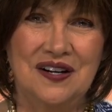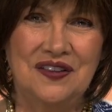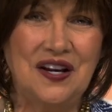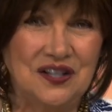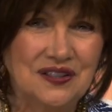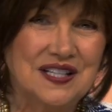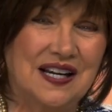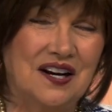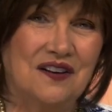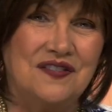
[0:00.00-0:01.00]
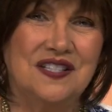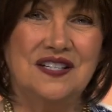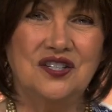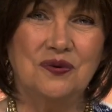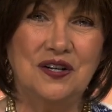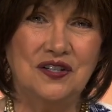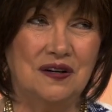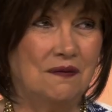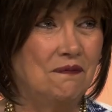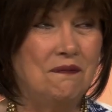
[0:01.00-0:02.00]
that you'll take care of the
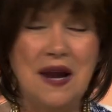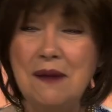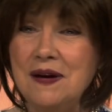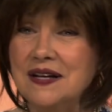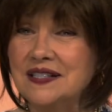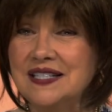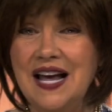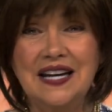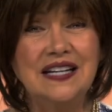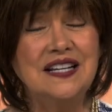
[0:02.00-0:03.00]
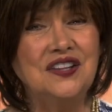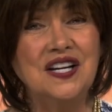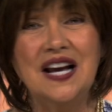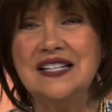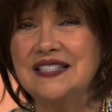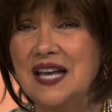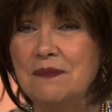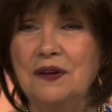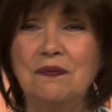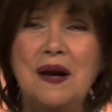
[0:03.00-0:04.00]
situation. Maybe it's not anything I
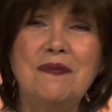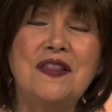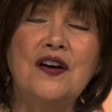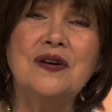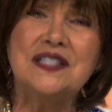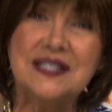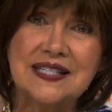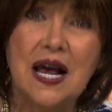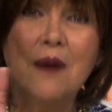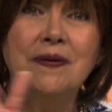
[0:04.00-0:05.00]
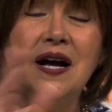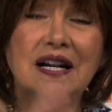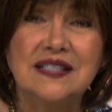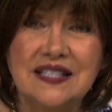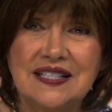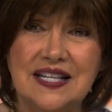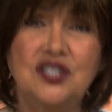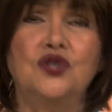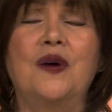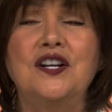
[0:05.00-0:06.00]
said, but maybe there is some kind of
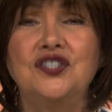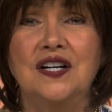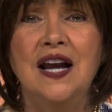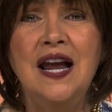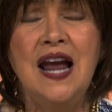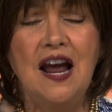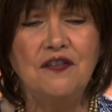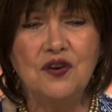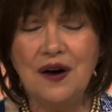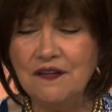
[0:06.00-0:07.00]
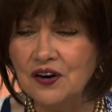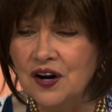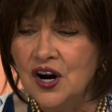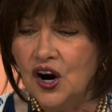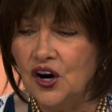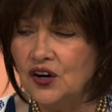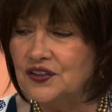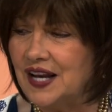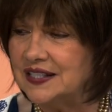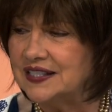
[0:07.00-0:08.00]
situation. Have you ever
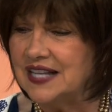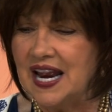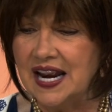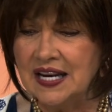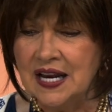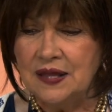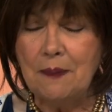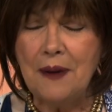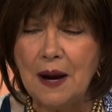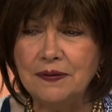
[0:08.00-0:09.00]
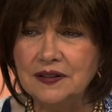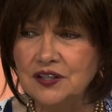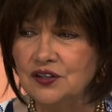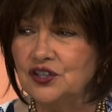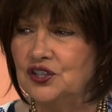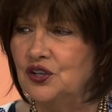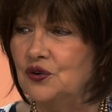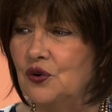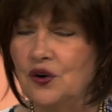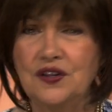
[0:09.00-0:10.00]
heard that saying, the pebble in your
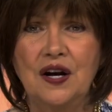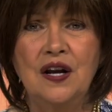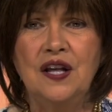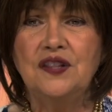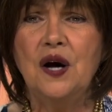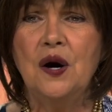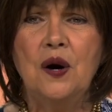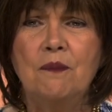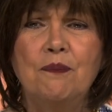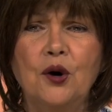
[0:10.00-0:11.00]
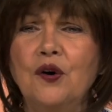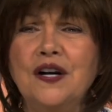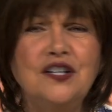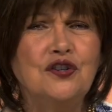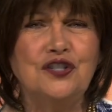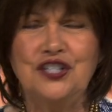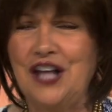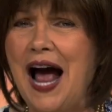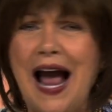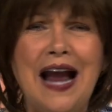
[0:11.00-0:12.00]
shoe or the, the burr in your
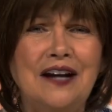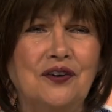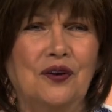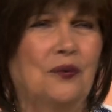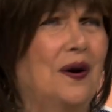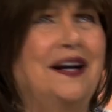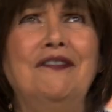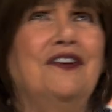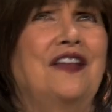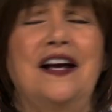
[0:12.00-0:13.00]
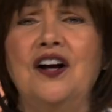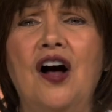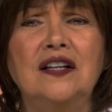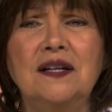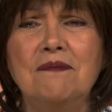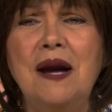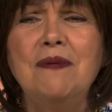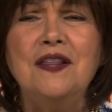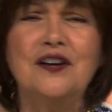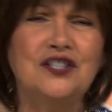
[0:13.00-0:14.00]
side or whatever they call it?
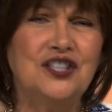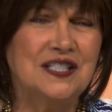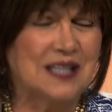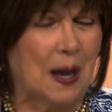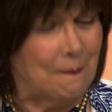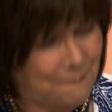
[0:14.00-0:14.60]
Maybe there's just a